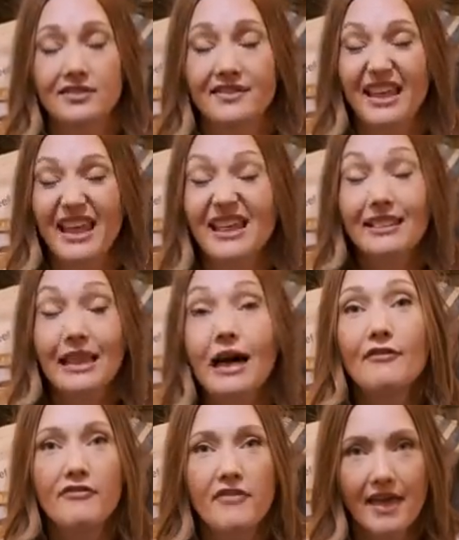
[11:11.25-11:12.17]
They
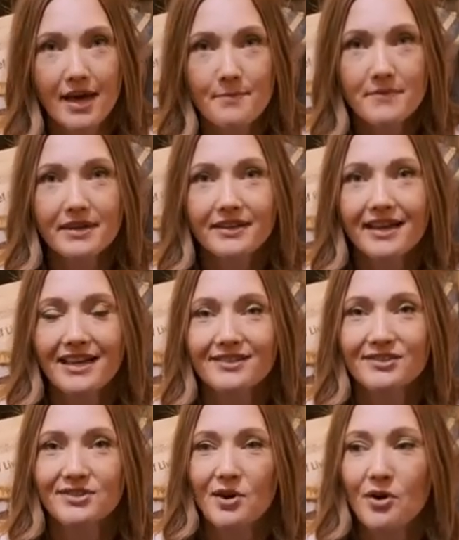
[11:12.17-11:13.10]
love them,
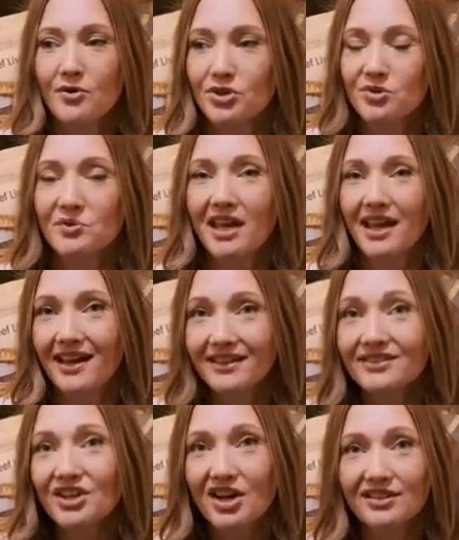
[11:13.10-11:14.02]
and so you
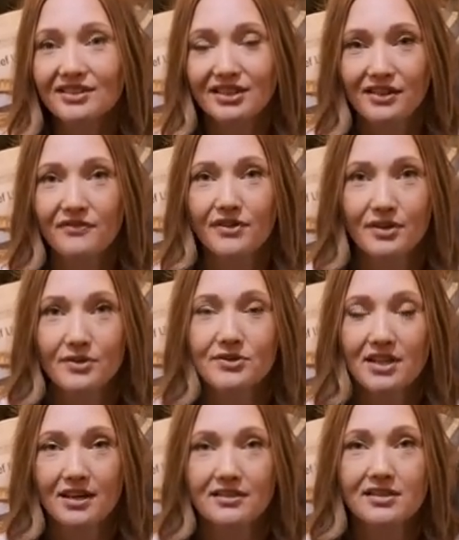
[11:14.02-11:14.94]
cannot leave those
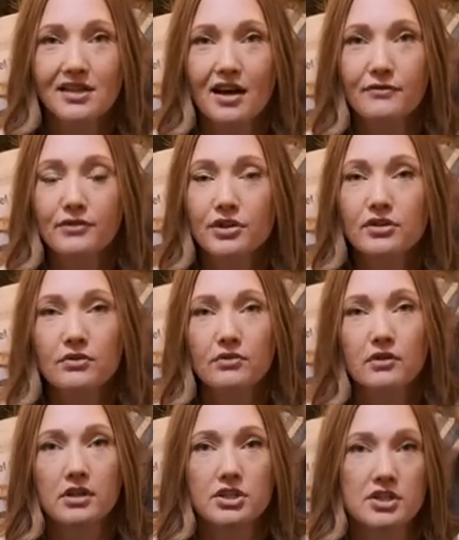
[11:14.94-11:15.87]
uncovered
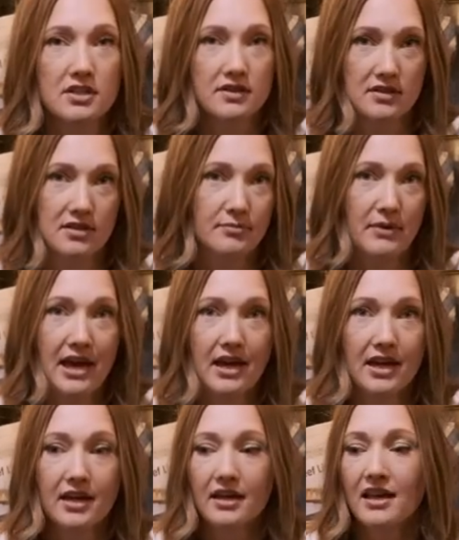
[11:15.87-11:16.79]
or just in a
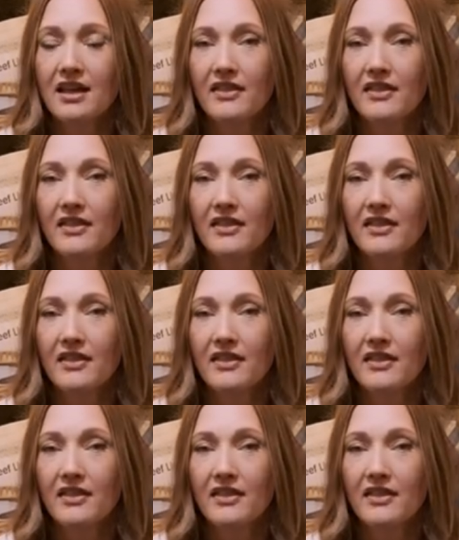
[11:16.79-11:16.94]
bag.